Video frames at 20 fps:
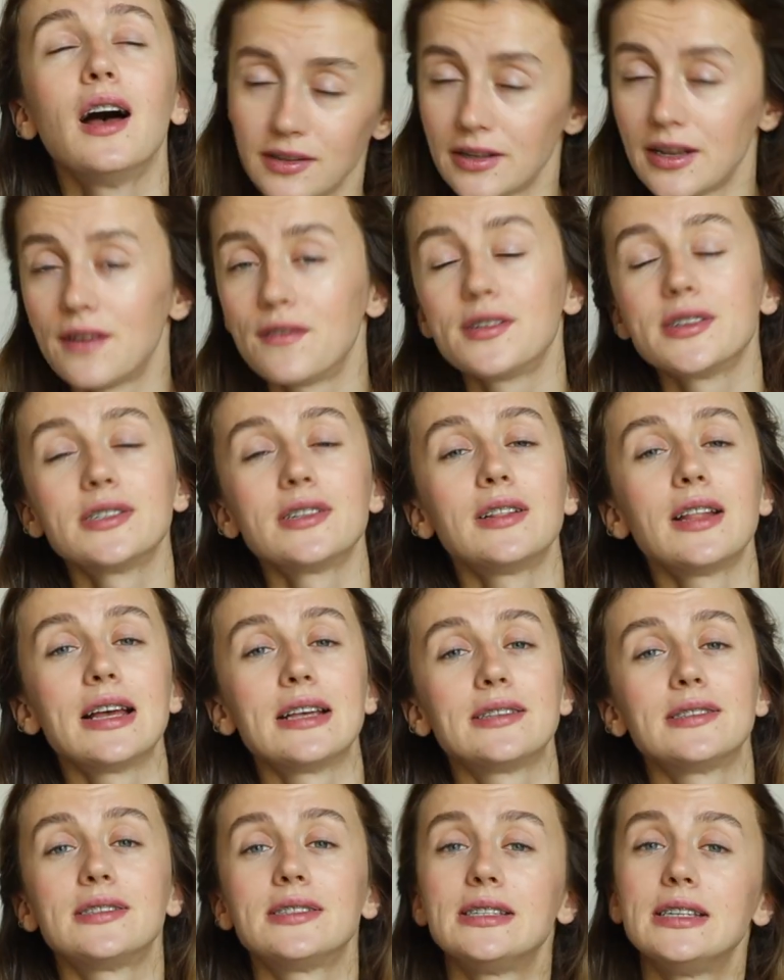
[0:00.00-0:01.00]

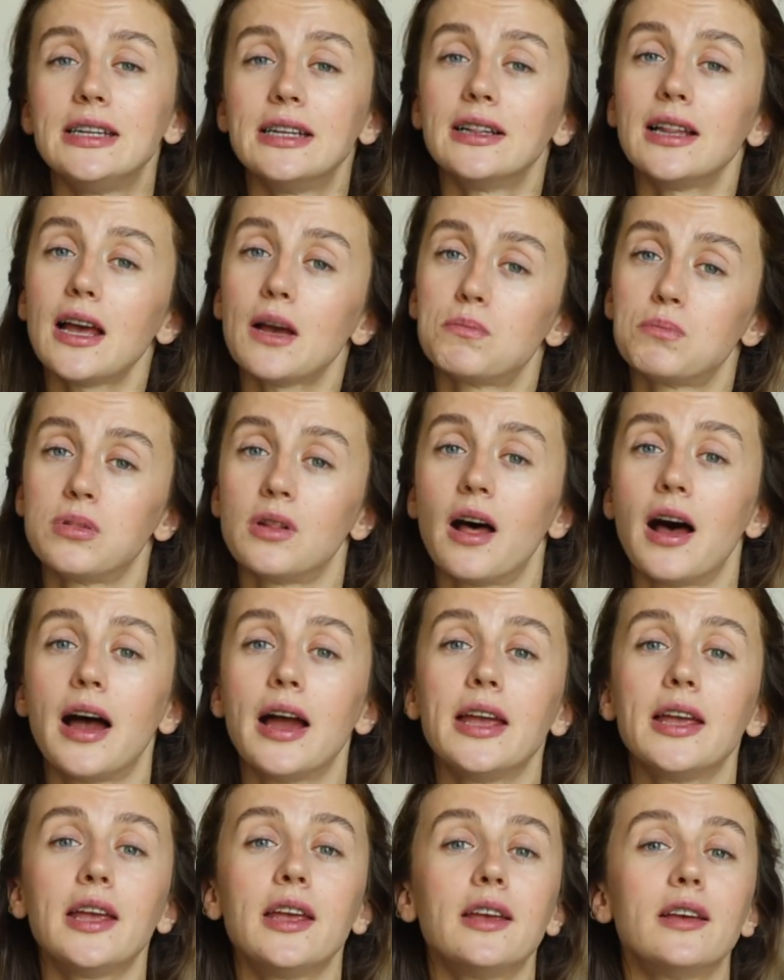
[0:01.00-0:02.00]
Nevertheless, still
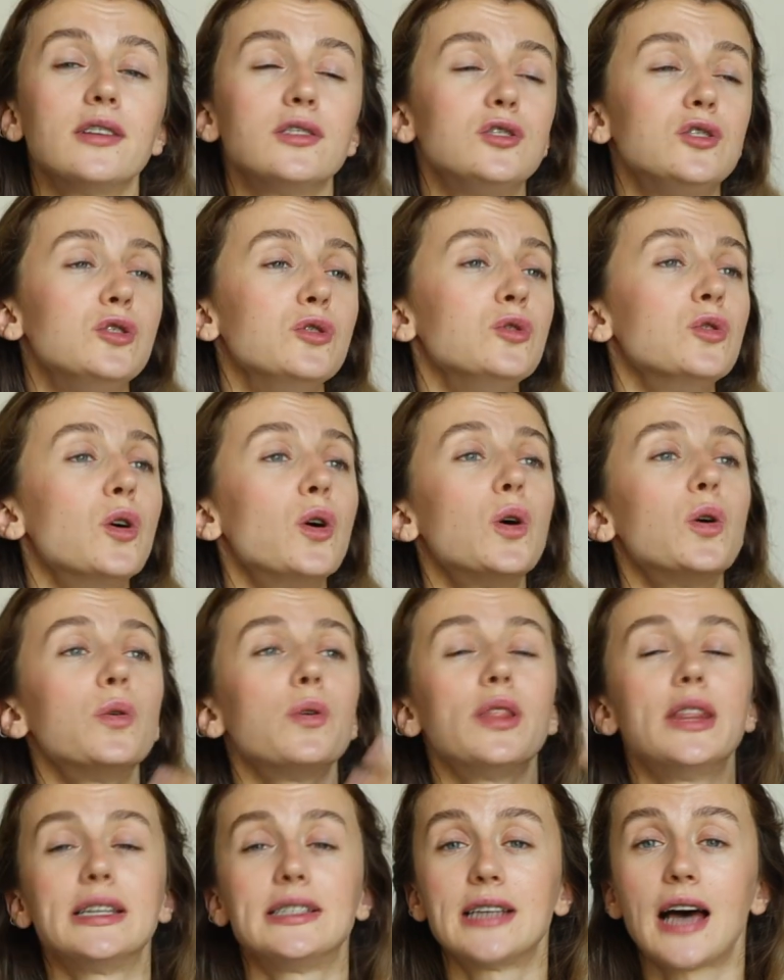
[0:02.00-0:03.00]
apply to
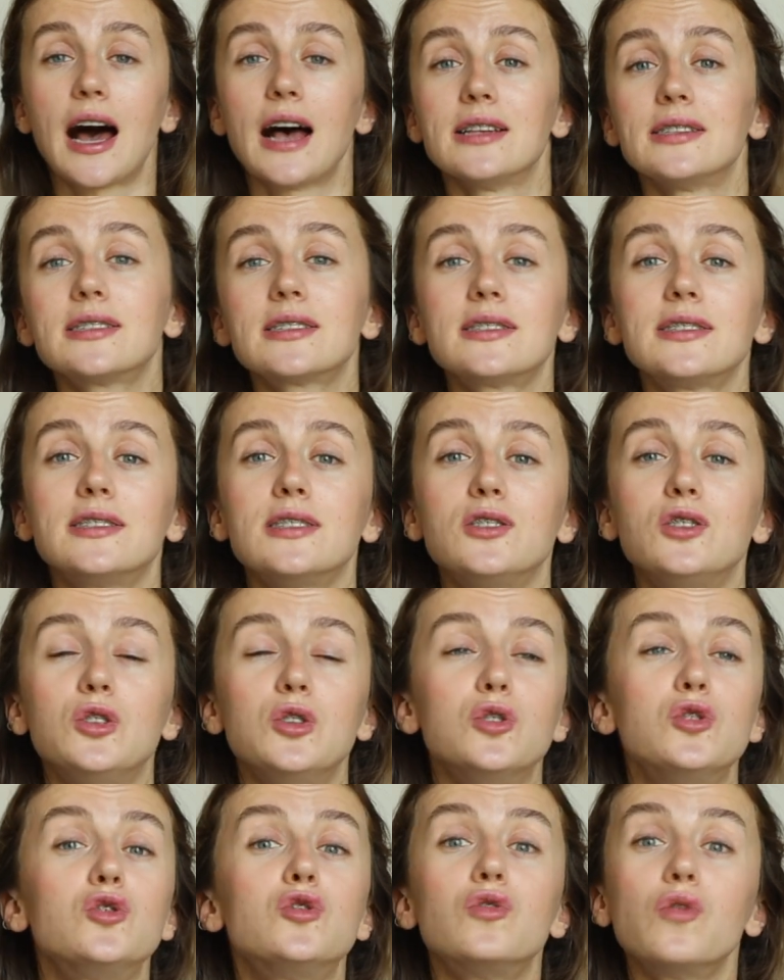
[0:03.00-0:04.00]
know the tasks,
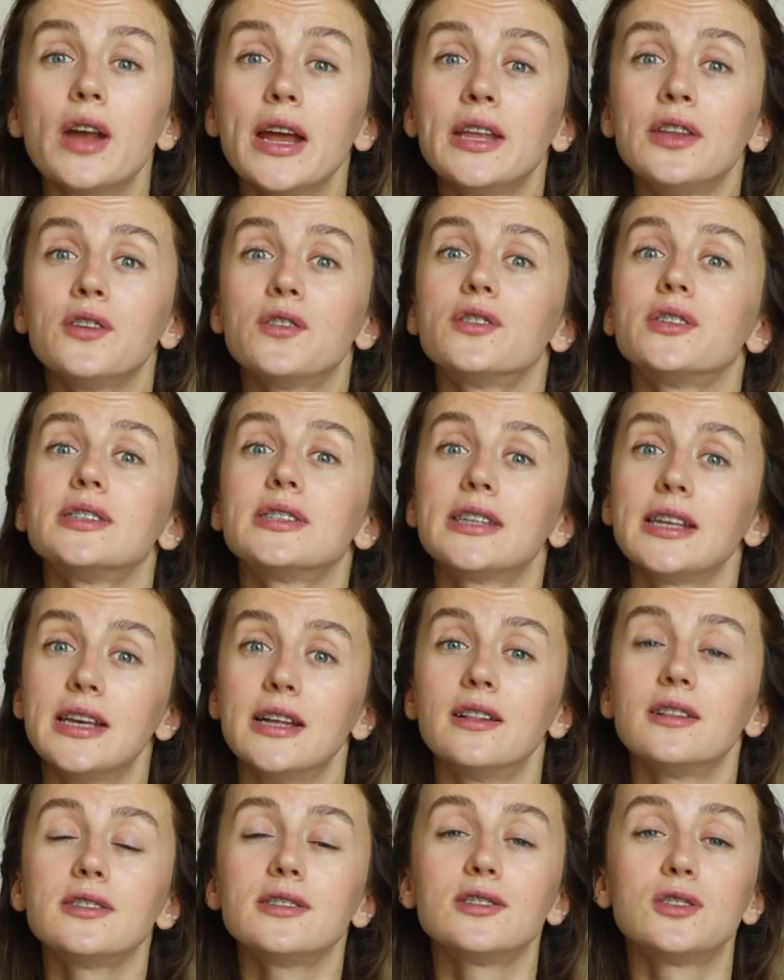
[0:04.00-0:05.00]
to train your
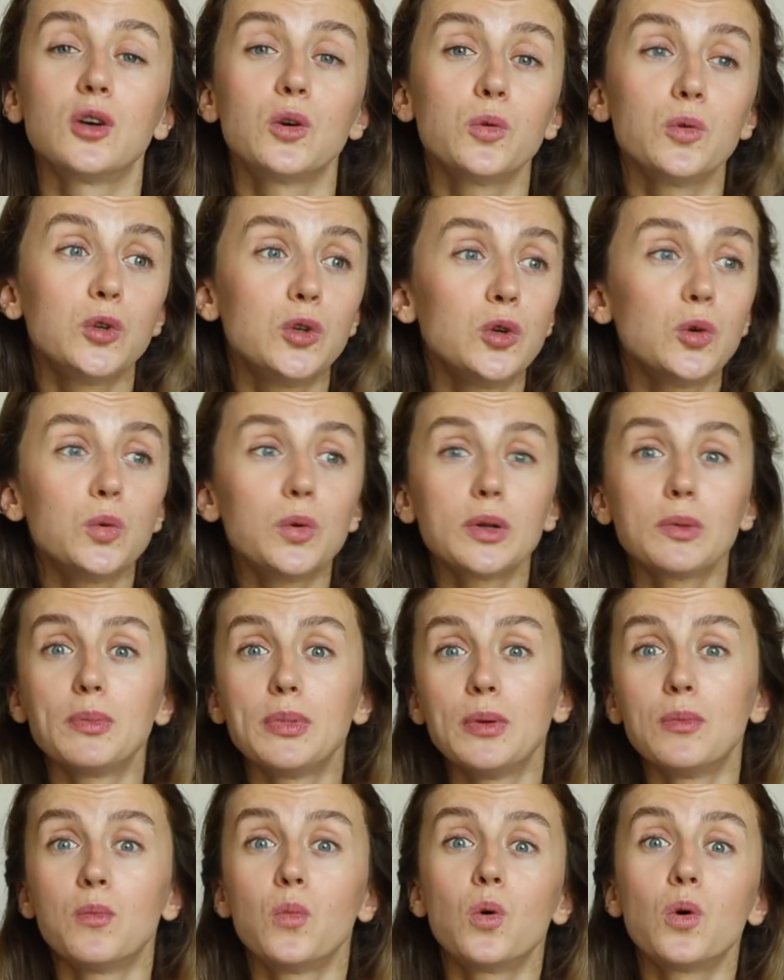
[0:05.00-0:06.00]
skills, so you will
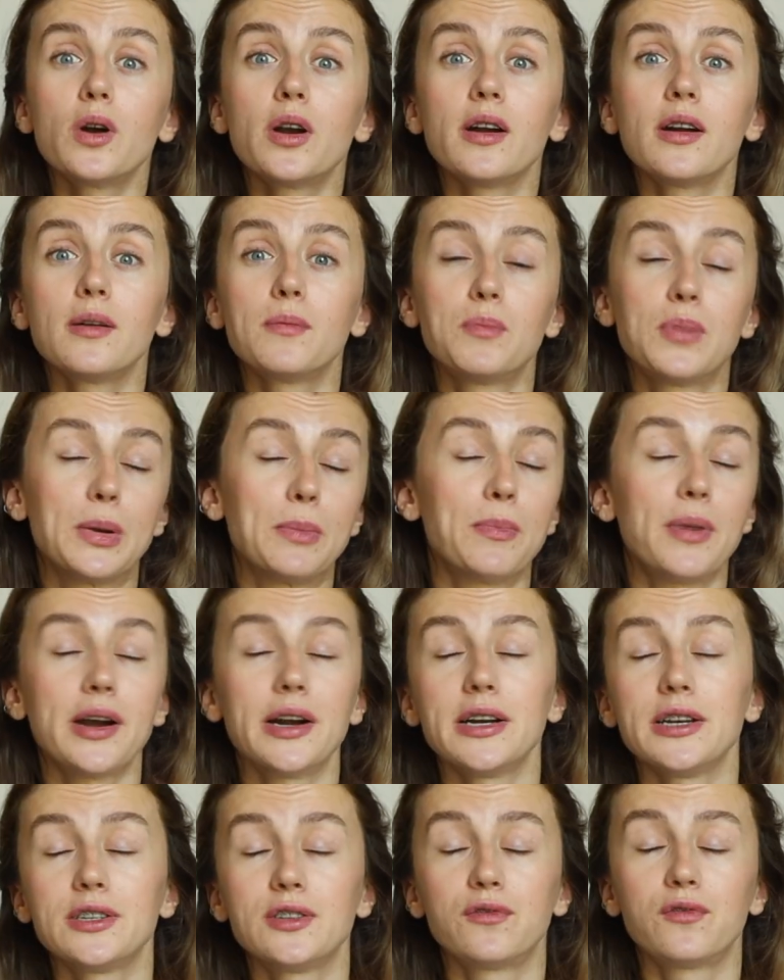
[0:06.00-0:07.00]
be more
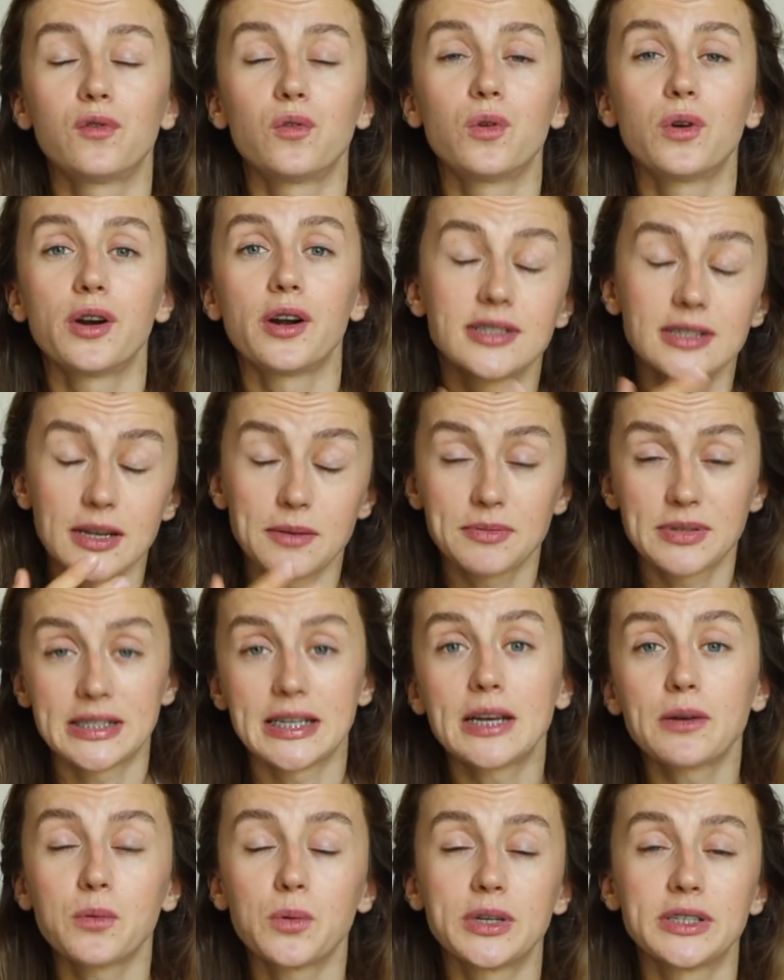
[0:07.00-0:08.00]
prepared for
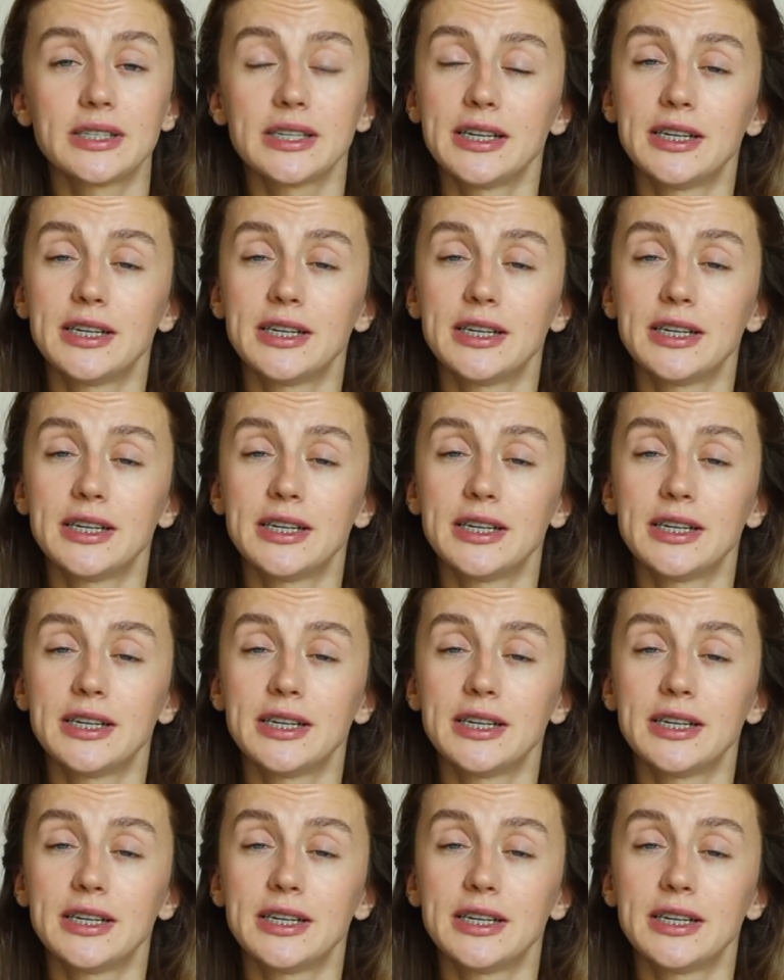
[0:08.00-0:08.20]
subsequent